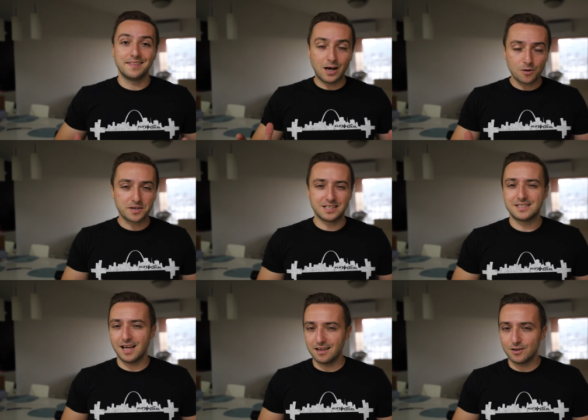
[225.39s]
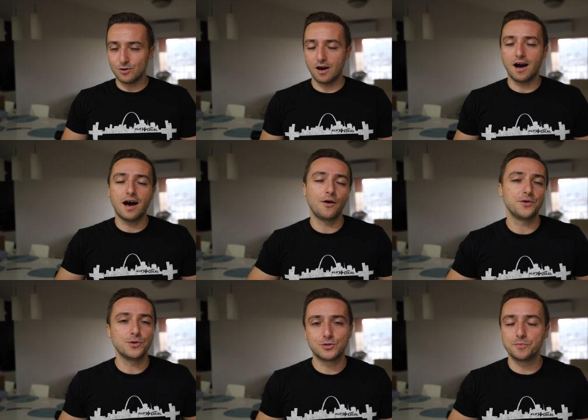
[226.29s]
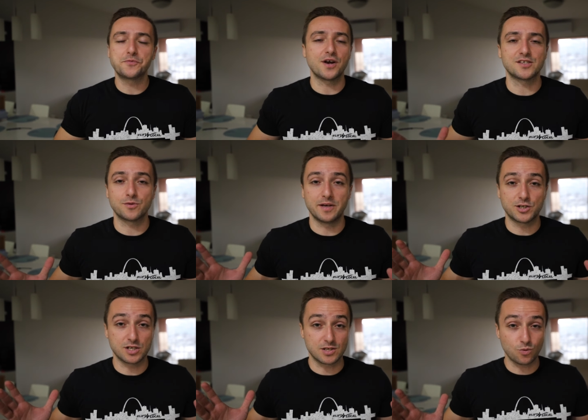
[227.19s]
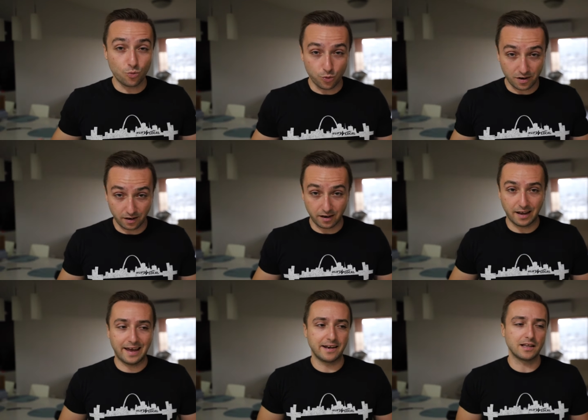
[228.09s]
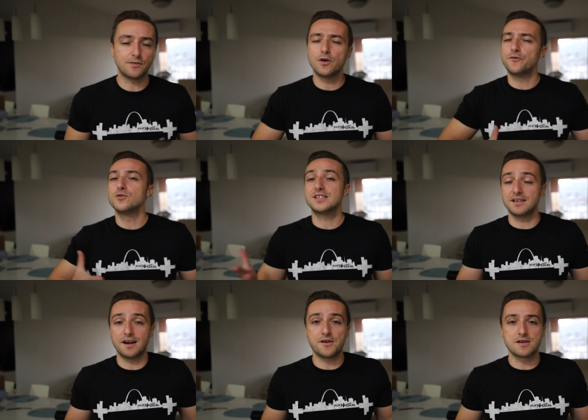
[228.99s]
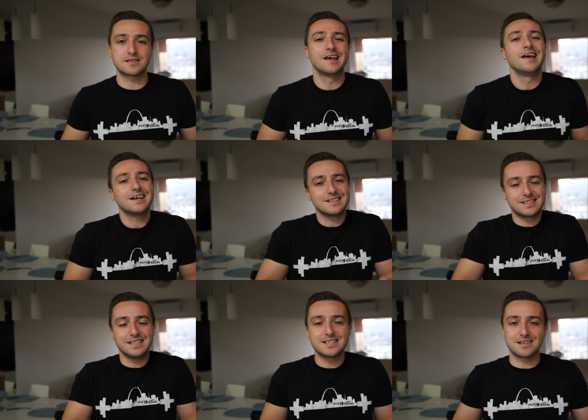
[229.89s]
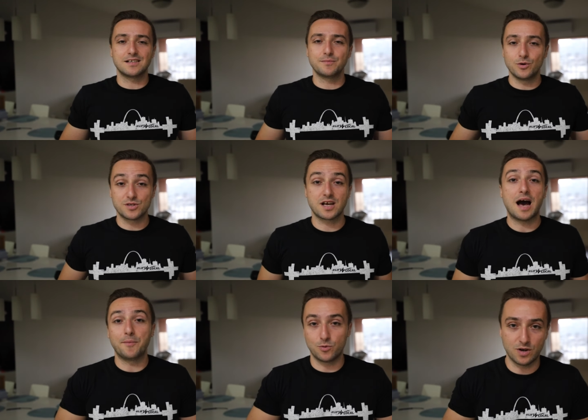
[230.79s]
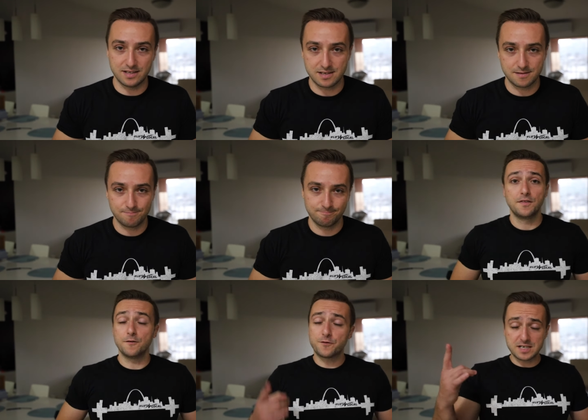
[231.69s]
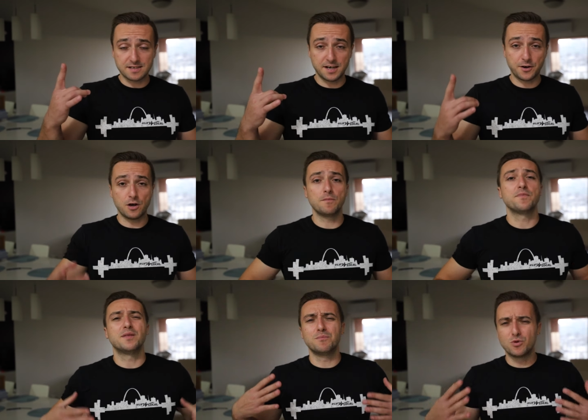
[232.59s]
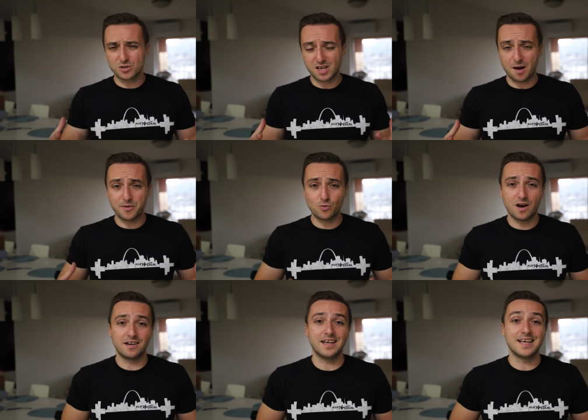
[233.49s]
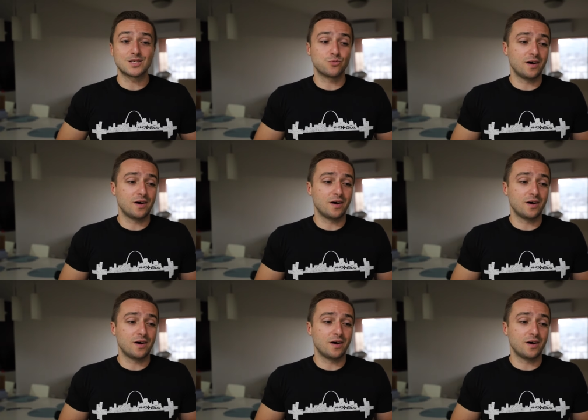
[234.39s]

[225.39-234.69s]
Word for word: now I'm gonna tell you how YouTube transformations work and I'll give you a few scenarios because these are the most common ones. The first scenario, the most common one is